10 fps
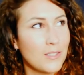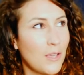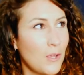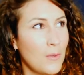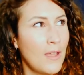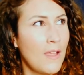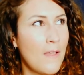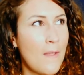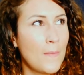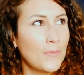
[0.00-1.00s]
So
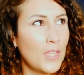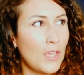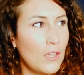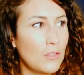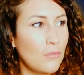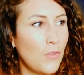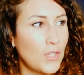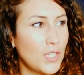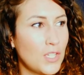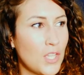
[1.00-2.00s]
the
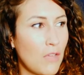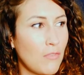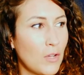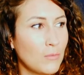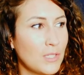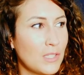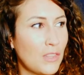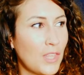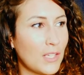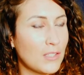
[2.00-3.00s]
footage that I filmed and the
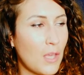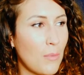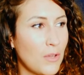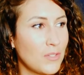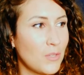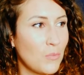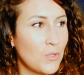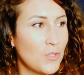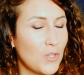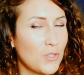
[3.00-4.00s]
things that I posted
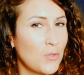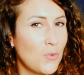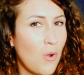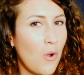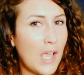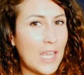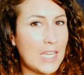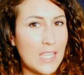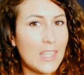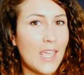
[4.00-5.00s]
were just not
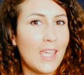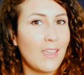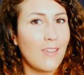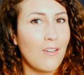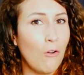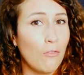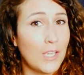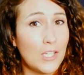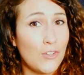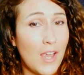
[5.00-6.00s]
anything of
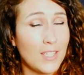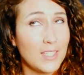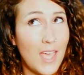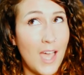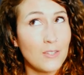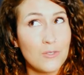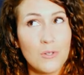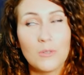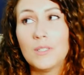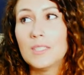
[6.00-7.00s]
interest at
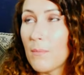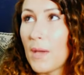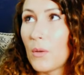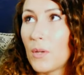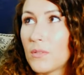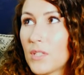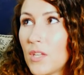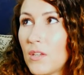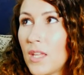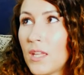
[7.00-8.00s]
all. And then back when I was at
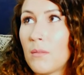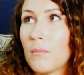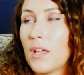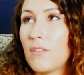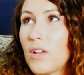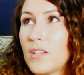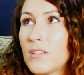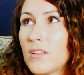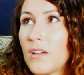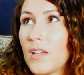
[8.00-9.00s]
uni, my friend
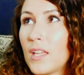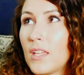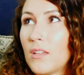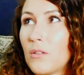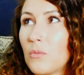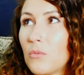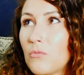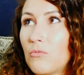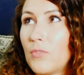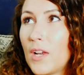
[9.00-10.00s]
and I
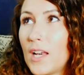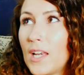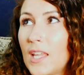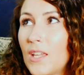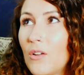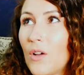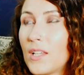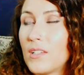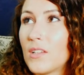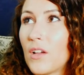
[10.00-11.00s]
really got
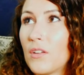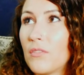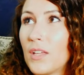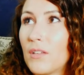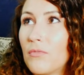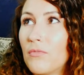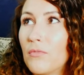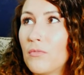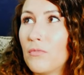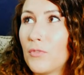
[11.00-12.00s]
into kind of like
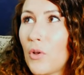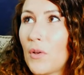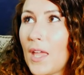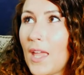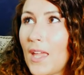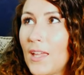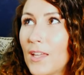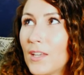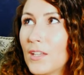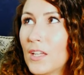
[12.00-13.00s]
vlogging
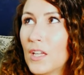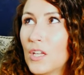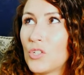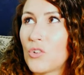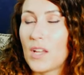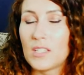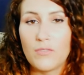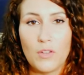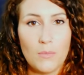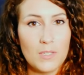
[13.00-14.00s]
and trying to
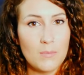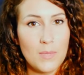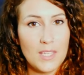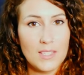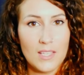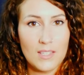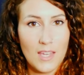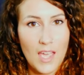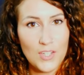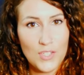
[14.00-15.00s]
film bits and pieces, and
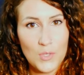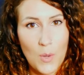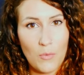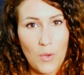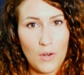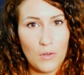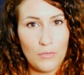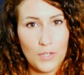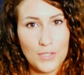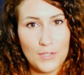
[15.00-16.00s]
I actually still have quite a lot of
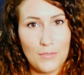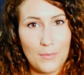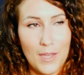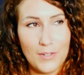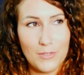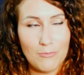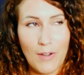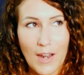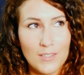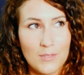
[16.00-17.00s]
footage from that, just
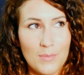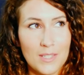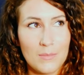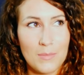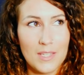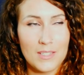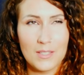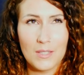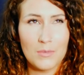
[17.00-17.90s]
random bits and pieces.